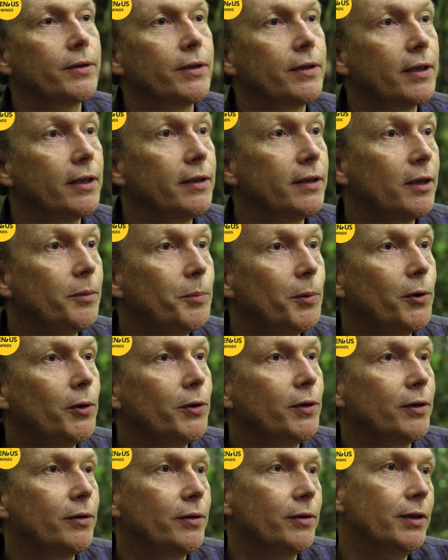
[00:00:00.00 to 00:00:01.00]
It's very
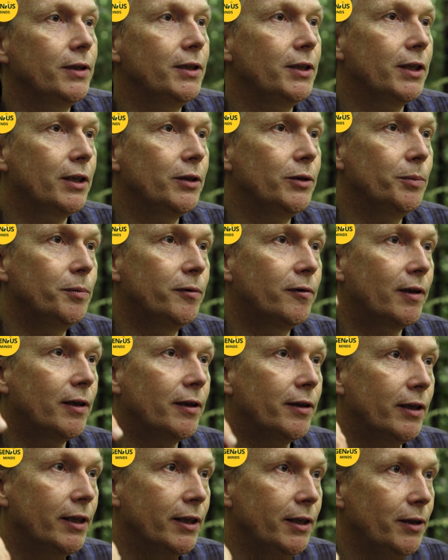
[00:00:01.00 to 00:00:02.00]
important that we can
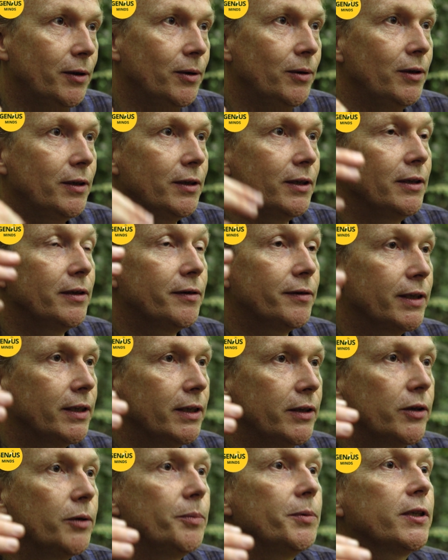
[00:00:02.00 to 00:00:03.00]
collect samples
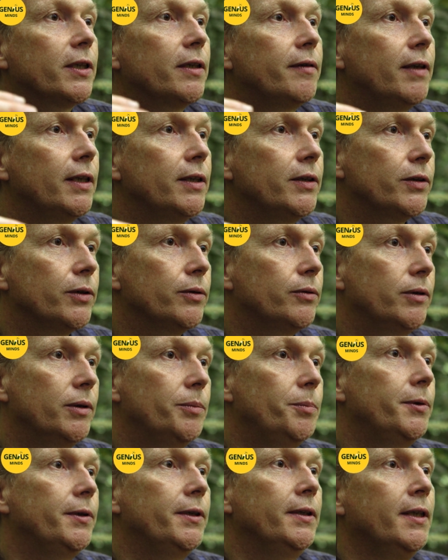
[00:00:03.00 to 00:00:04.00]
and make
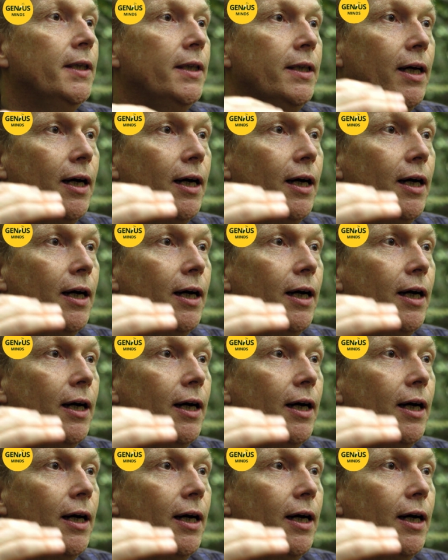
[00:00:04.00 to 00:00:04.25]
observations.